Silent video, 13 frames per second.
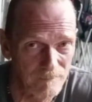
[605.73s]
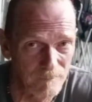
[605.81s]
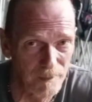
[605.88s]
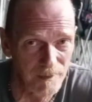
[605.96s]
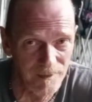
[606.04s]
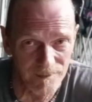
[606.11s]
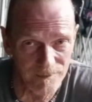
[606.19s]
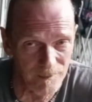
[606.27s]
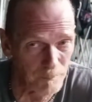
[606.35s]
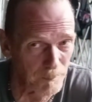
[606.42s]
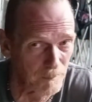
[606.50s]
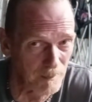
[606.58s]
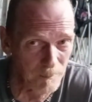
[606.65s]
When he did
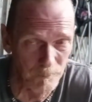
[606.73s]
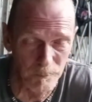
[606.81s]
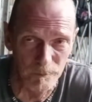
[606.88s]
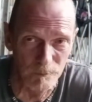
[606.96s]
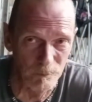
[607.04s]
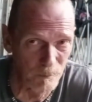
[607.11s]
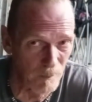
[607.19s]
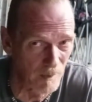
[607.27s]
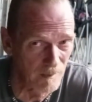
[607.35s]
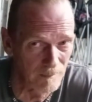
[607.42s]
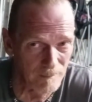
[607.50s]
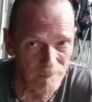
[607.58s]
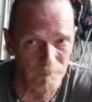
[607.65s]
something, it was
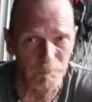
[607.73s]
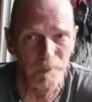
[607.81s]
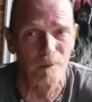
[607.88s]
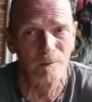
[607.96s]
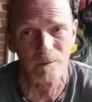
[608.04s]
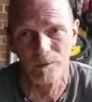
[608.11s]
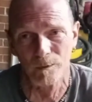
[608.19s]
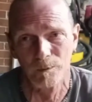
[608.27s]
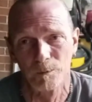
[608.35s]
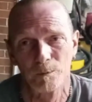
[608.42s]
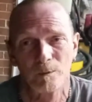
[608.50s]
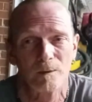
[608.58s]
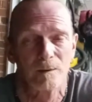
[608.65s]
right. Looked better than new.